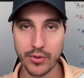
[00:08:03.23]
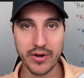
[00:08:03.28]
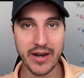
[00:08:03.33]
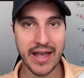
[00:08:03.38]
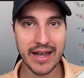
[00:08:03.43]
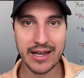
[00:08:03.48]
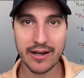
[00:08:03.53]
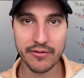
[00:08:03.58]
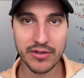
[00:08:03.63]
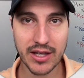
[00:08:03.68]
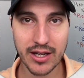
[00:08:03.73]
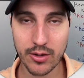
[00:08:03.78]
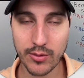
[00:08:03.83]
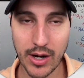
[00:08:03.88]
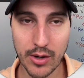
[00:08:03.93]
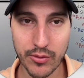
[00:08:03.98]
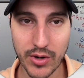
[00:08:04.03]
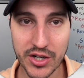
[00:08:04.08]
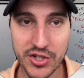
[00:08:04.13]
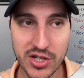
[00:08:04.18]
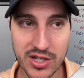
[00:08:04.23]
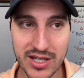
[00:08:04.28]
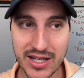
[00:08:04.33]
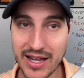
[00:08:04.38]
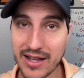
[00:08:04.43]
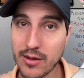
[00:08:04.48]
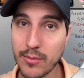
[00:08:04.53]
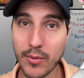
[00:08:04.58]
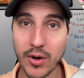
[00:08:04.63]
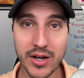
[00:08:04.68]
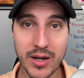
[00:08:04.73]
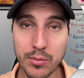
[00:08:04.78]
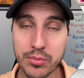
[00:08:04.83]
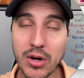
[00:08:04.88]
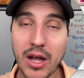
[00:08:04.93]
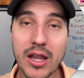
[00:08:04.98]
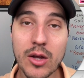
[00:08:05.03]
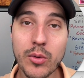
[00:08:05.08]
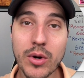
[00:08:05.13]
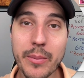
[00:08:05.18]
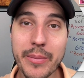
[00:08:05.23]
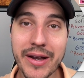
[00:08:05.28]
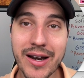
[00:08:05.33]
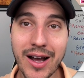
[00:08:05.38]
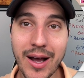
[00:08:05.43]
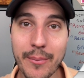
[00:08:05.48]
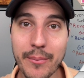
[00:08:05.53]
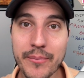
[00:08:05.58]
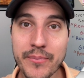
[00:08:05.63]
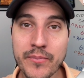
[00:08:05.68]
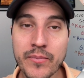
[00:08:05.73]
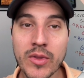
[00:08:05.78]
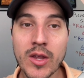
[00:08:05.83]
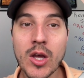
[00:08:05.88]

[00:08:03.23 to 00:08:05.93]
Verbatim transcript: negative thing around Russia today, the market probably would have been up.